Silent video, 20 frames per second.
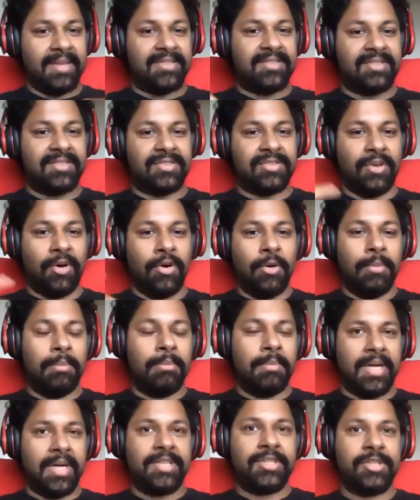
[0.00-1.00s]
because so
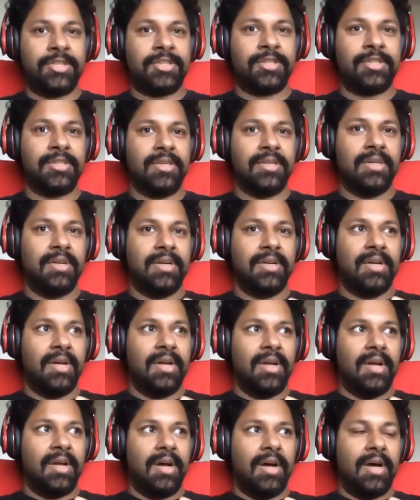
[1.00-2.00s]
much
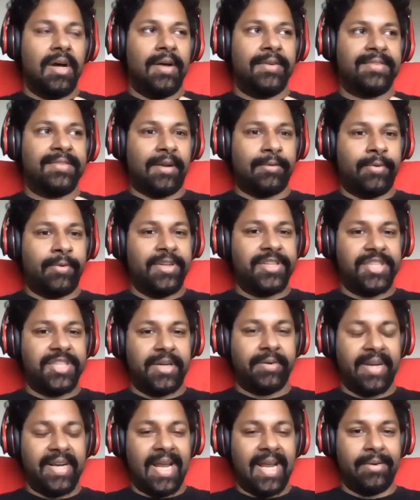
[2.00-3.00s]
of software
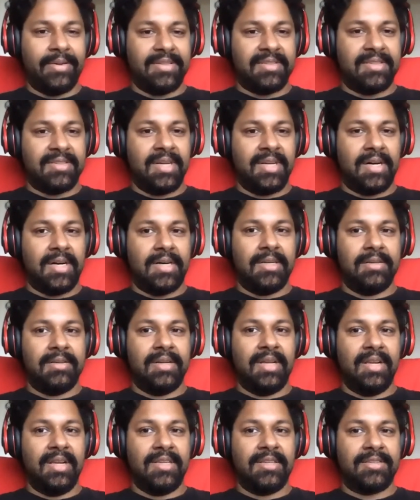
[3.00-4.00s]
engineering right now is
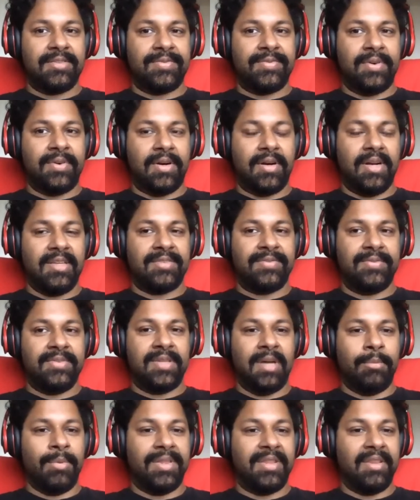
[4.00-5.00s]
done
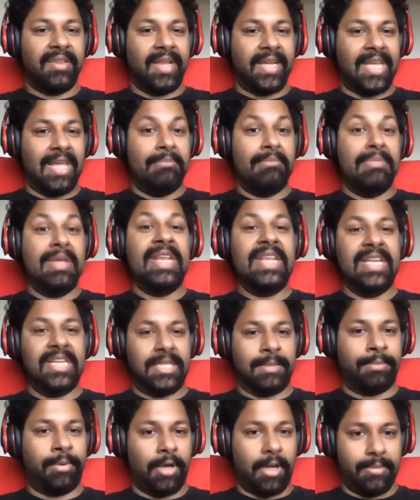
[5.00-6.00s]
with like
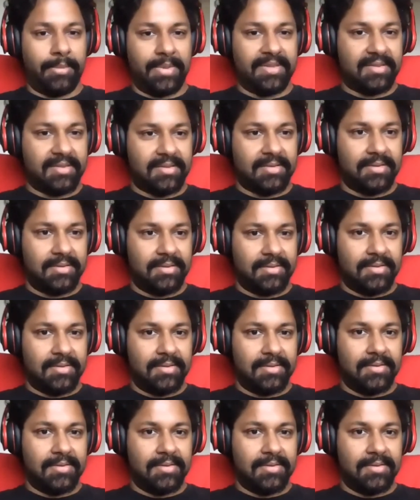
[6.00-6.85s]
immediate deployments.